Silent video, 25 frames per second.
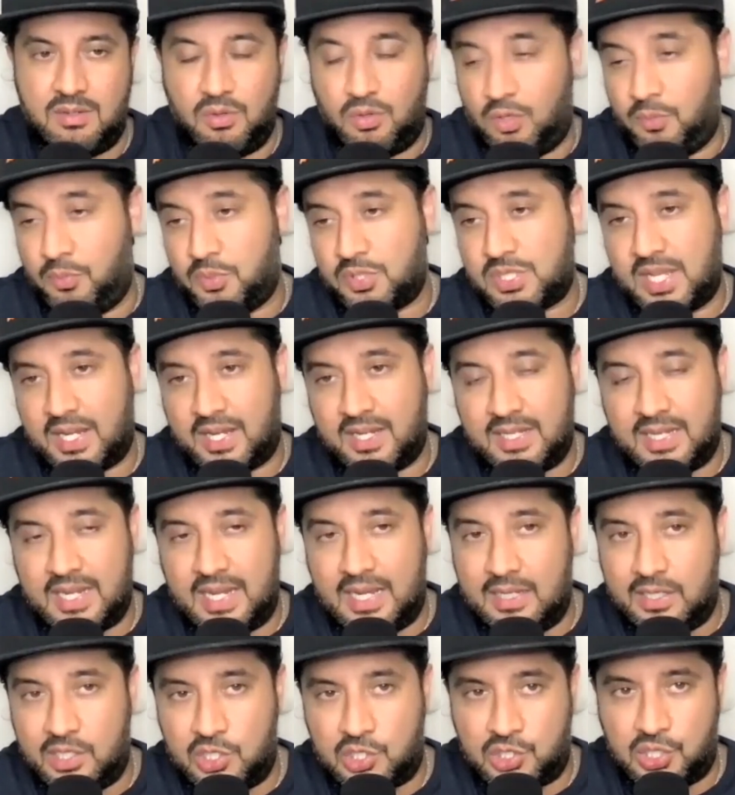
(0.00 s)
almost like a
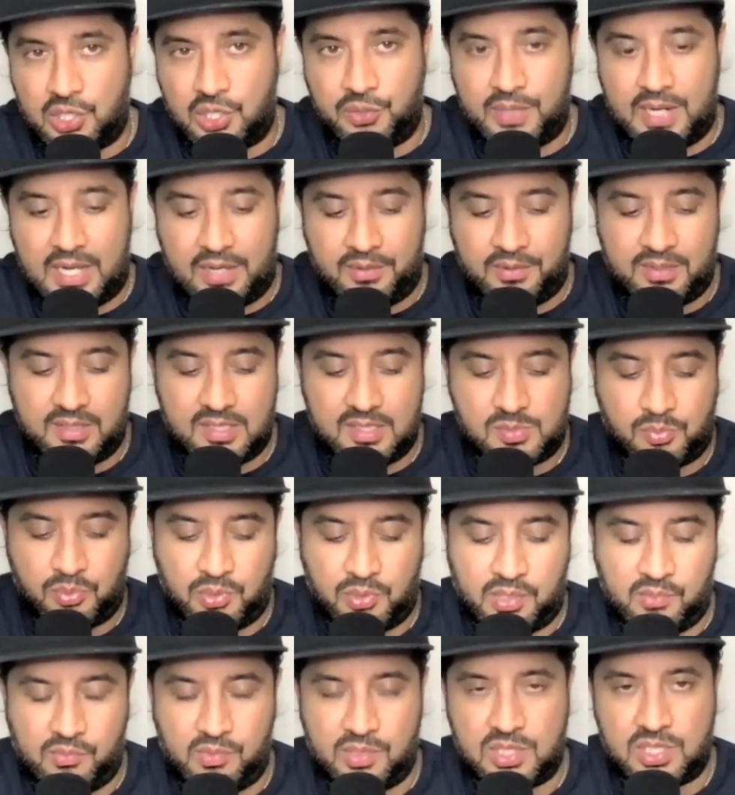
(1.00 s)
daily show now at this
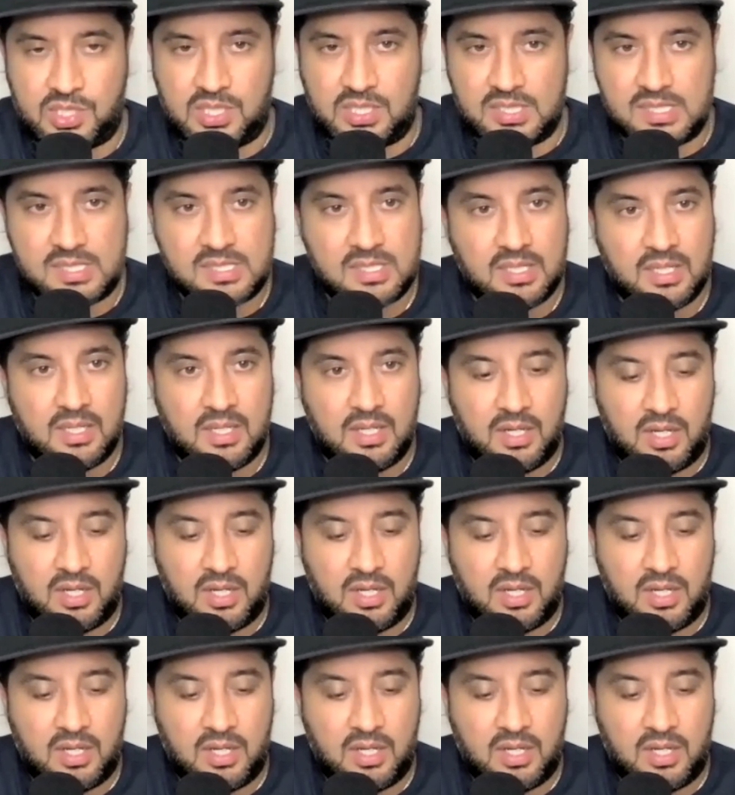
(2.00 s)
point, which is